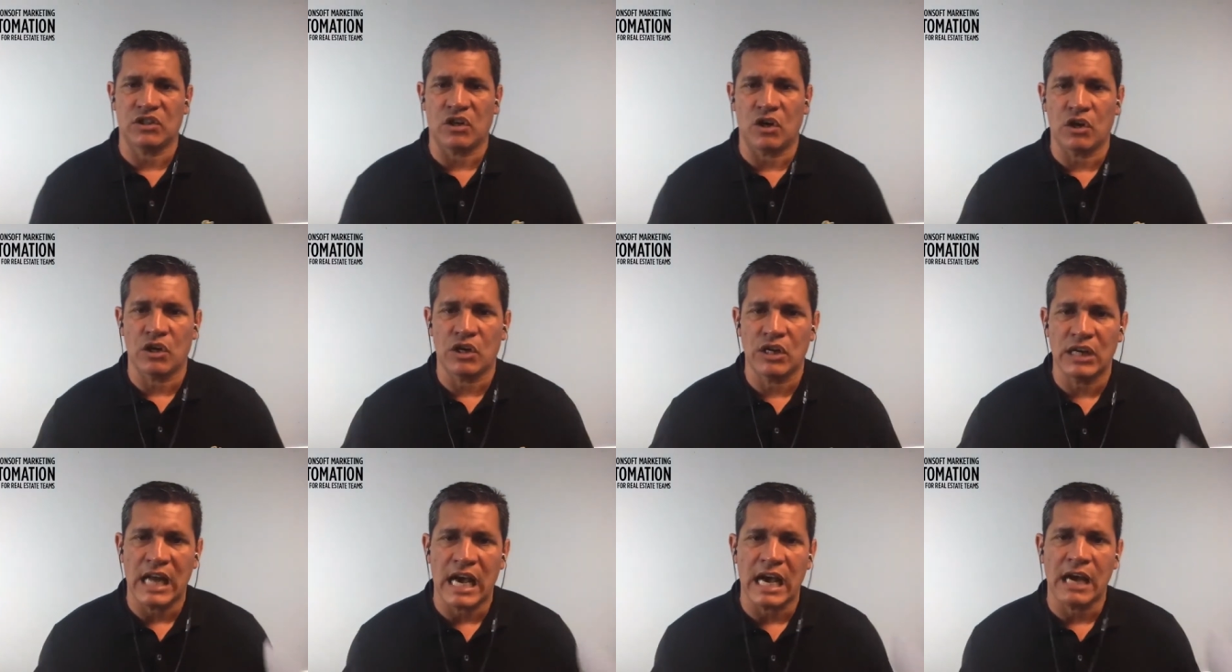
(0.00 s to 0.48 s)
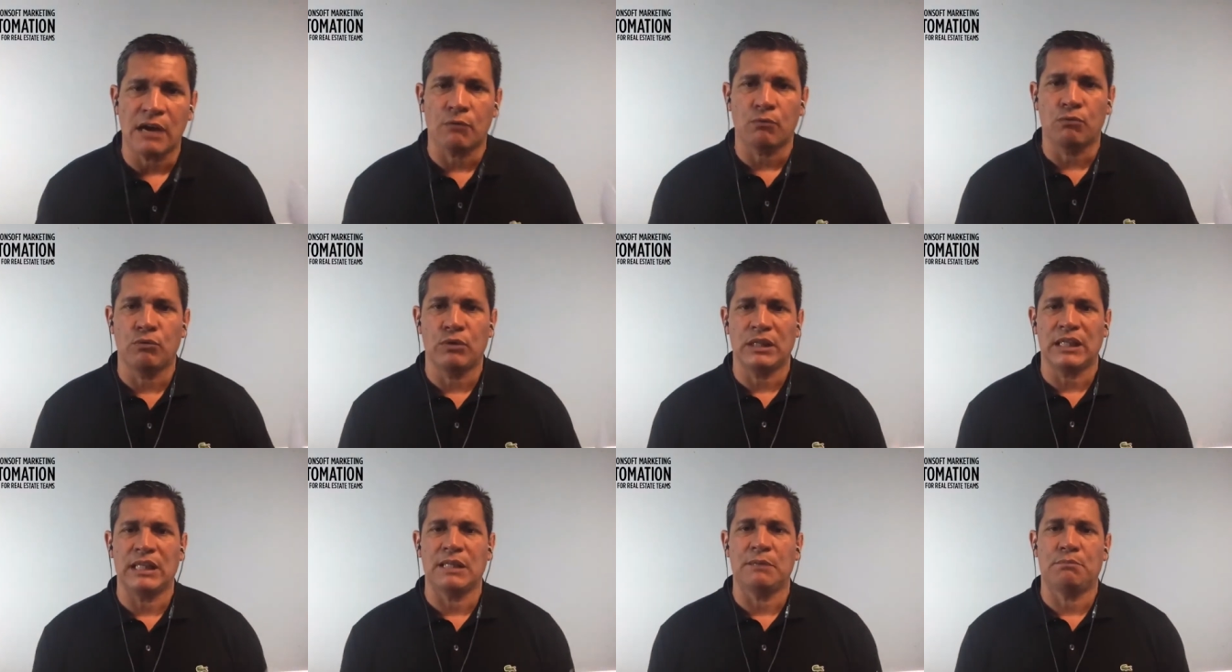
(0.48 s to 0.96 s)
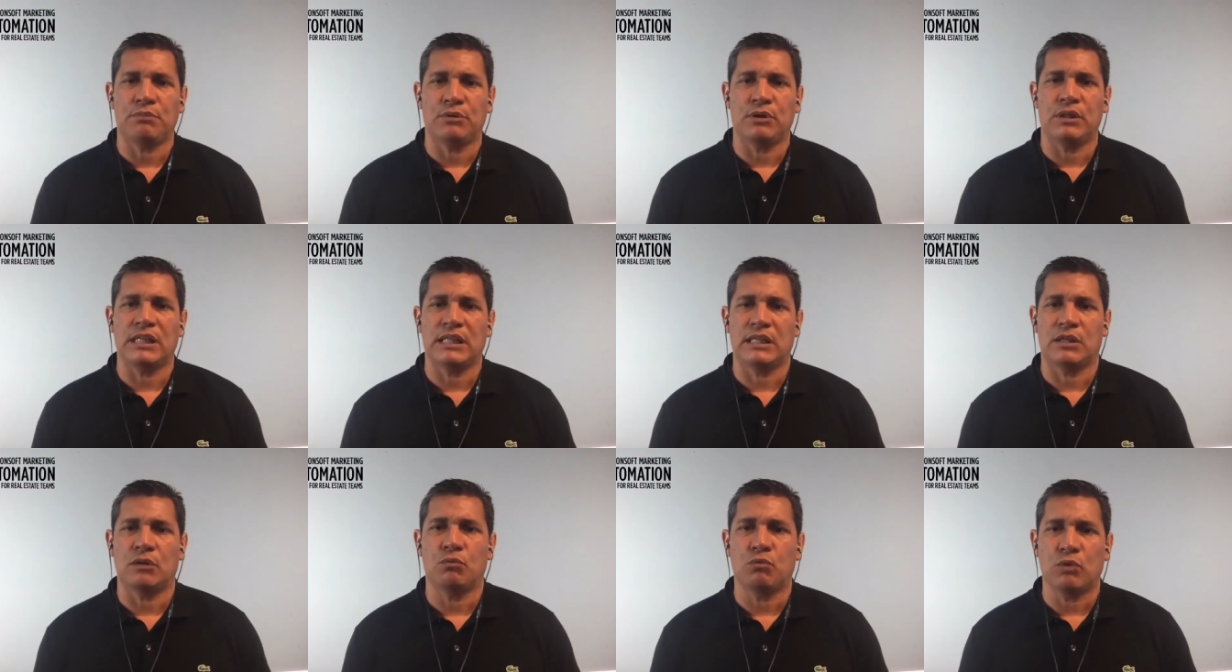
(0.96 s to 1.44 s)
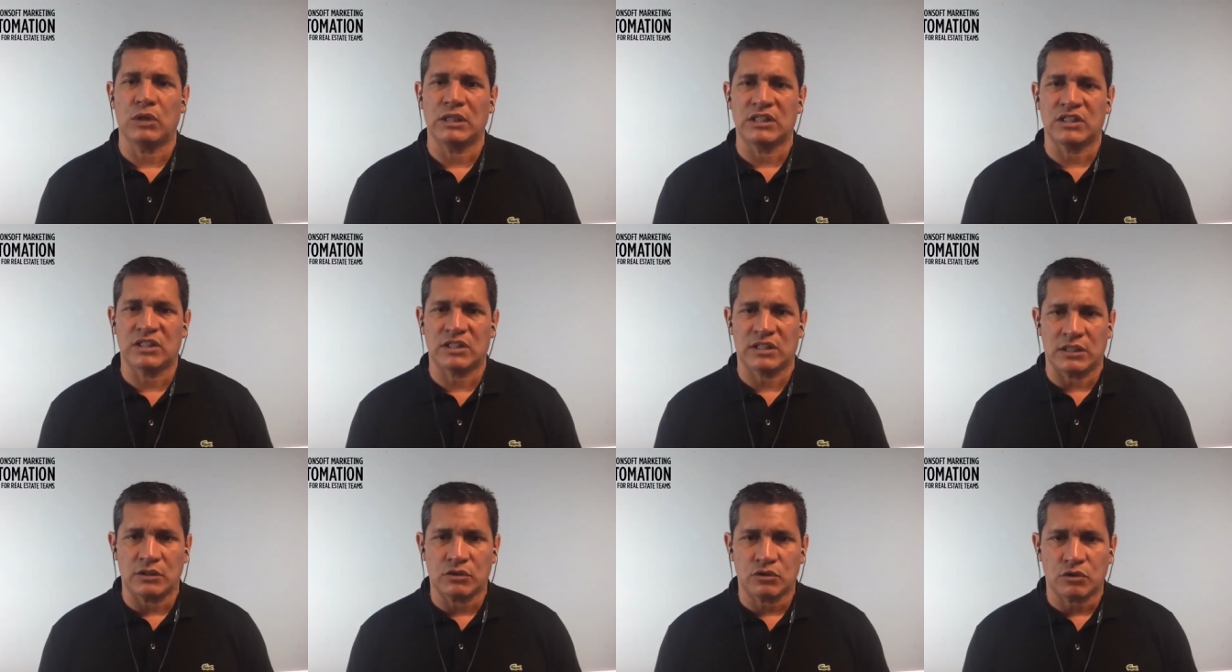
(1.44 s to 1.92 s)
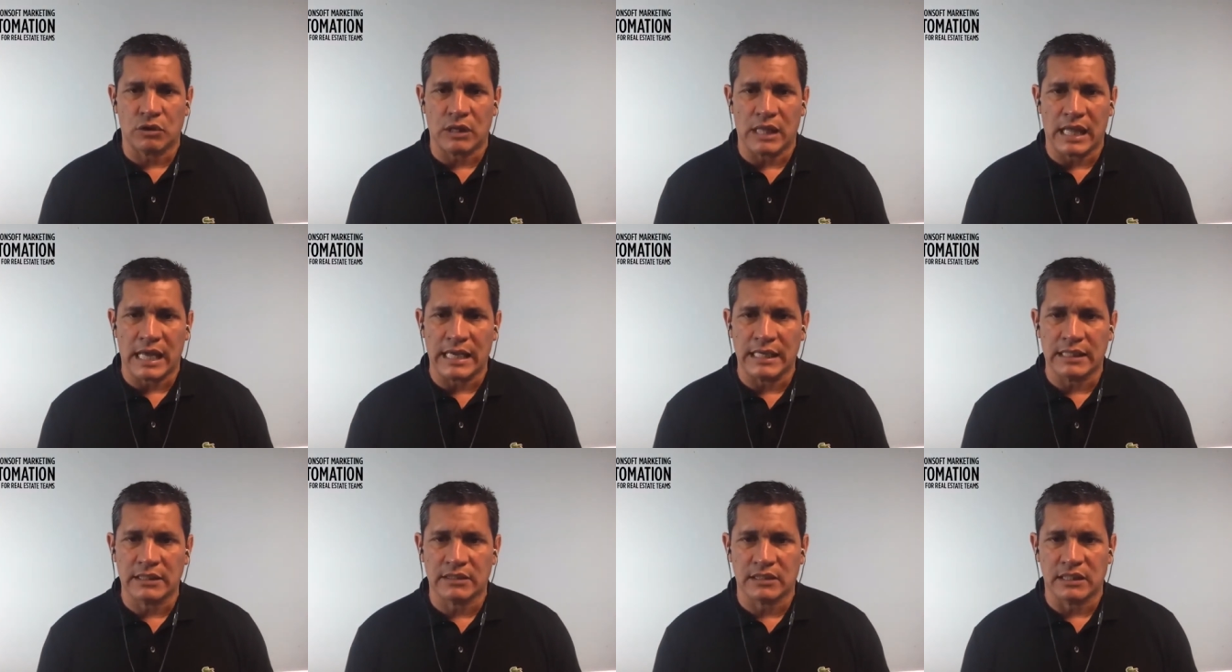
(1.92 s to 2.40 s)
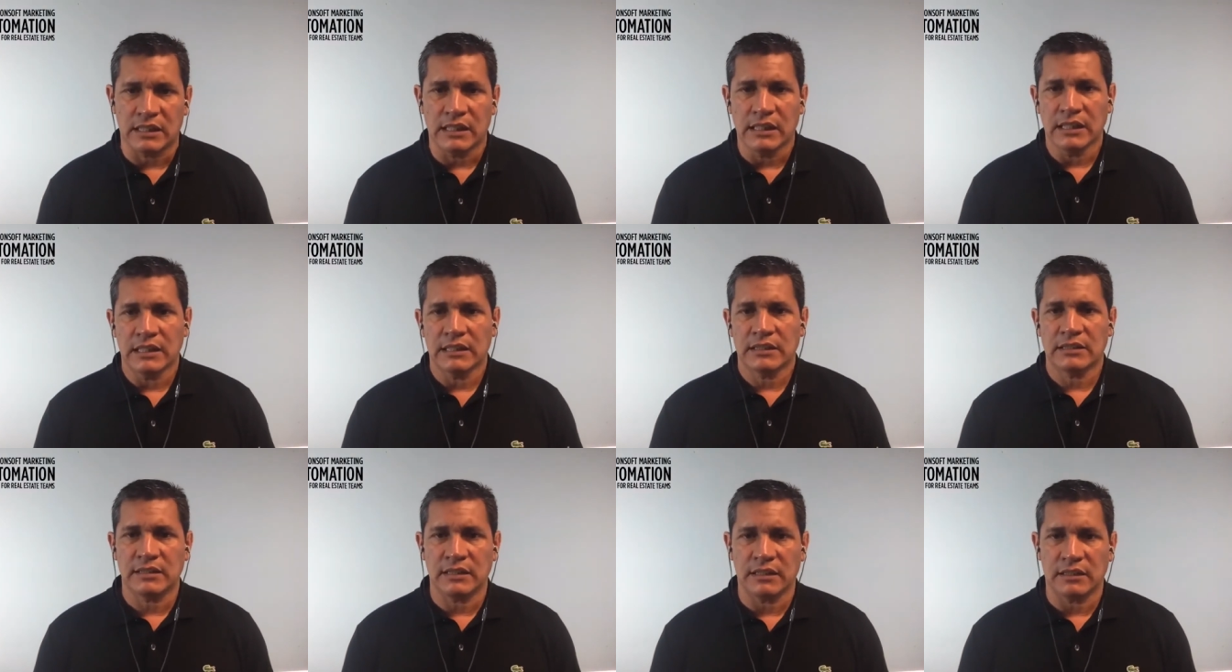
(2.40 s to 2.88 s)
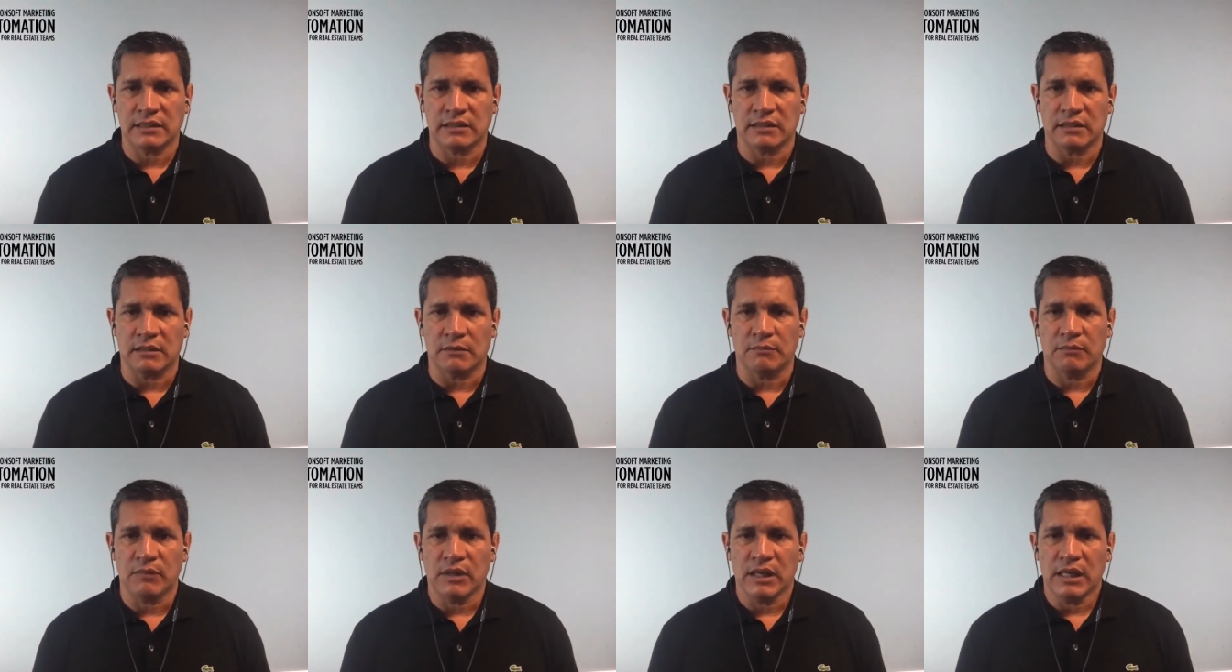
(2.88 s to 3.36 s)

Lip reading: are not really put into one centralized system.